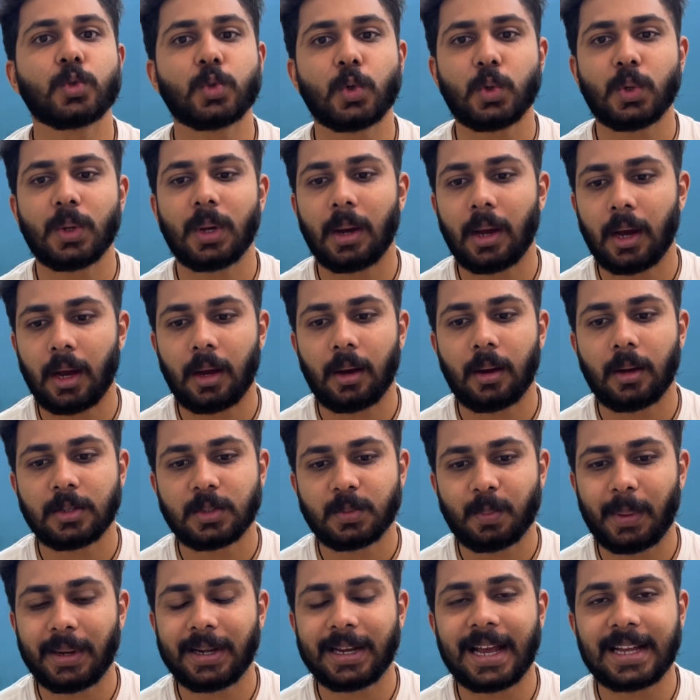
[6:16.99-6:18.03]
So uh,
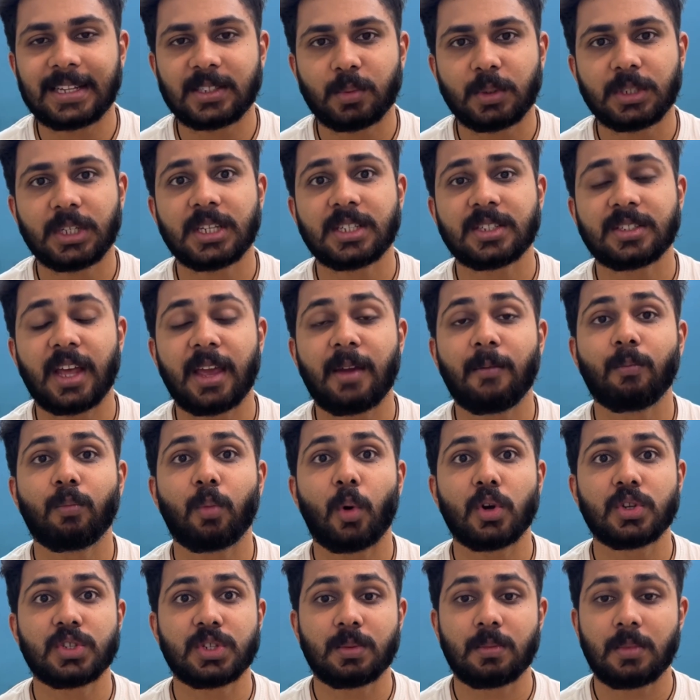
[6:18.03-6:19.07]
spend as much as time
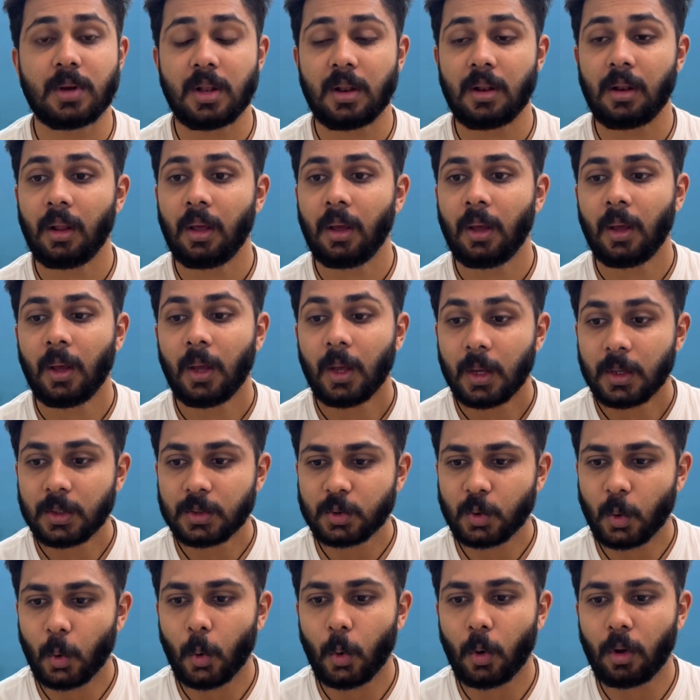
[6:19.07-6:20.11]
possible,
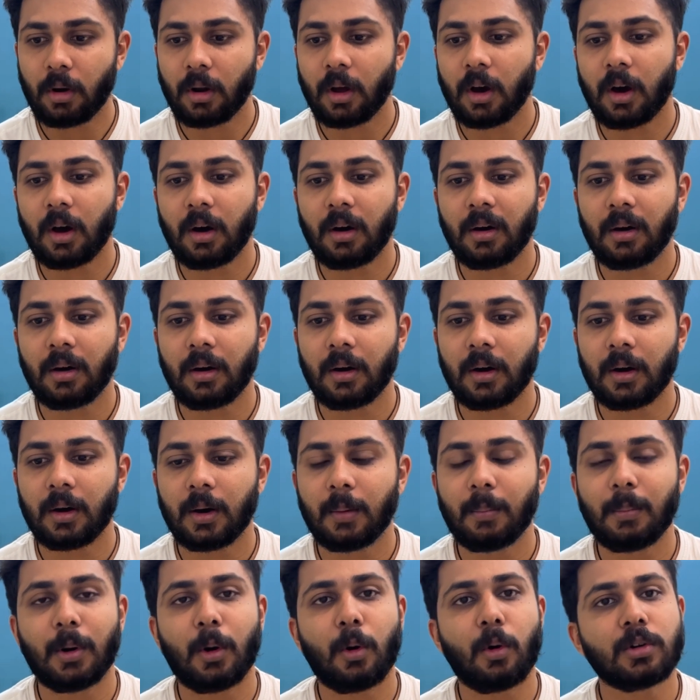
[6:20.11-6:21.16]
score
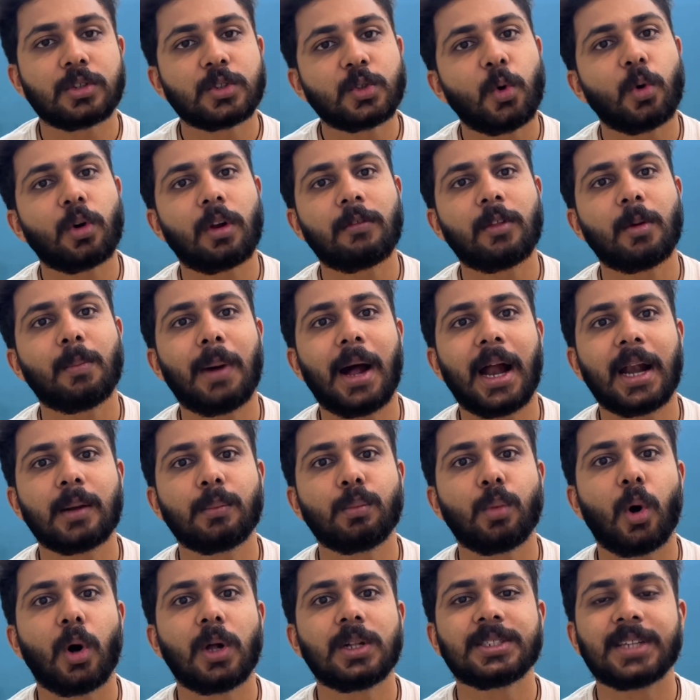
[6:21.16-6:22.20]
uh, score of the
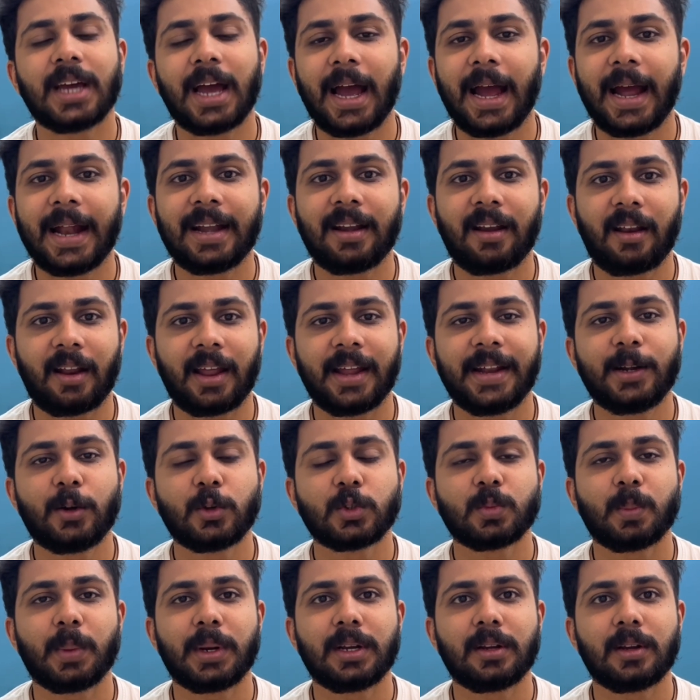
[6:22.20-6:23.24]
bad balls, and try
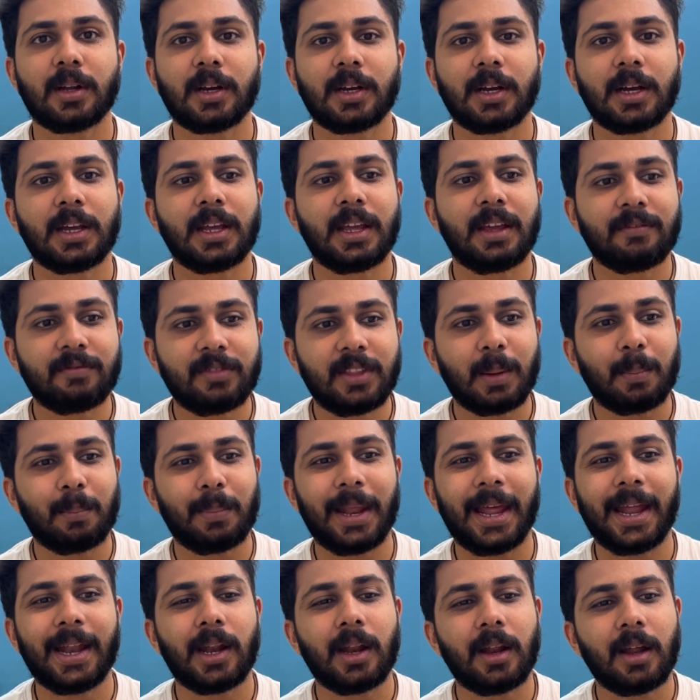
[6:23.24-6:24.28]
to spend. Uh, if they
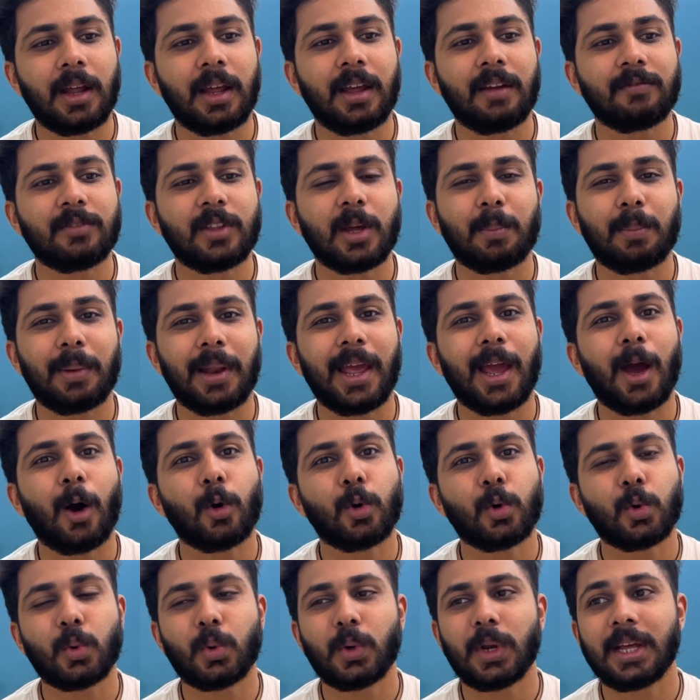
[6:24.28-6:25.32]
play if they play
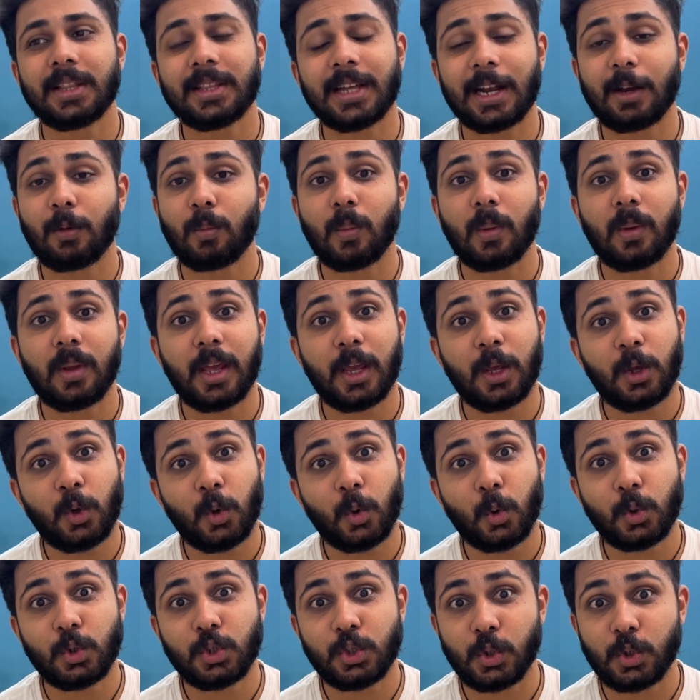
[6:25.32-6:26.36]
out today, that will be a
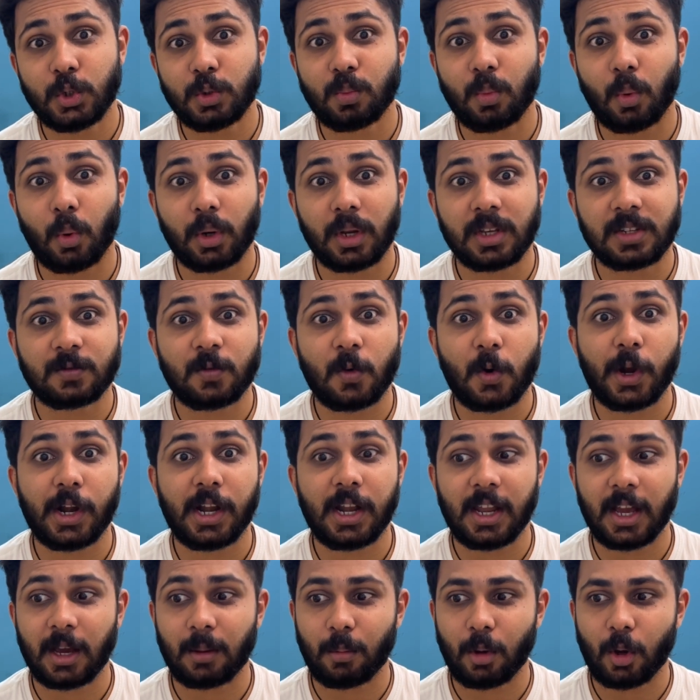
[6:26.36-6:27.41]
huge huge bonus for
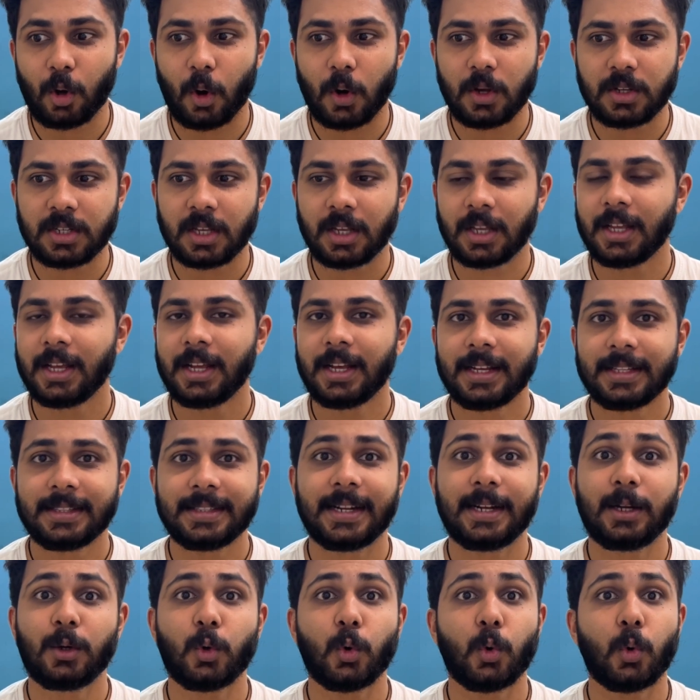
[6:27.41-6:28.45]
India, because
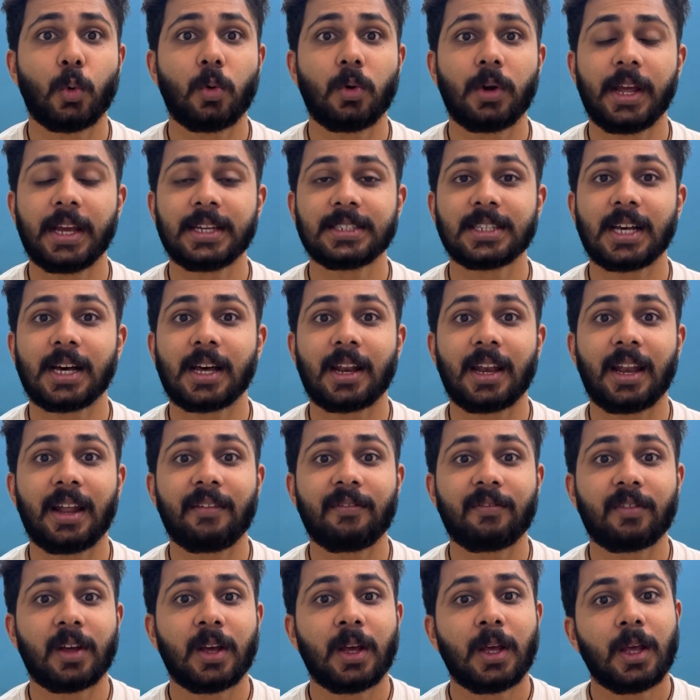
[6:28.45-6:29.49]
then two days are
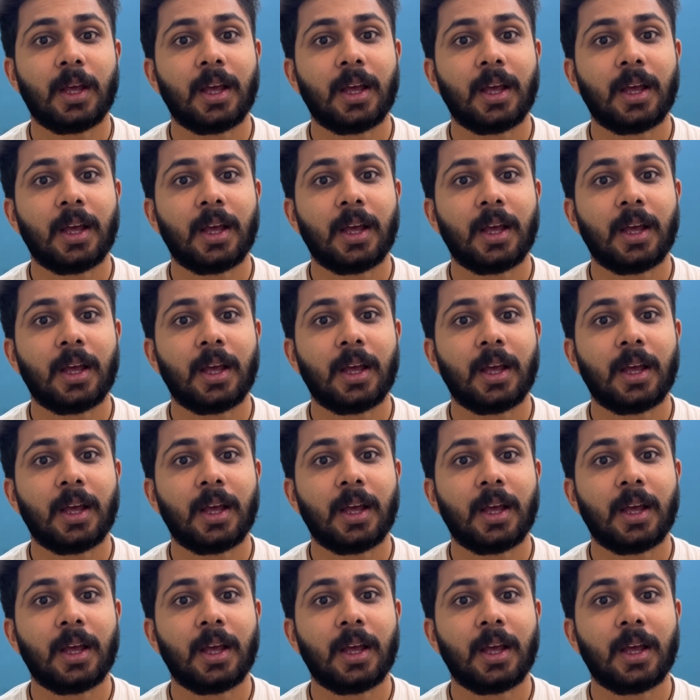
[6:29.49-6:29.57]
left.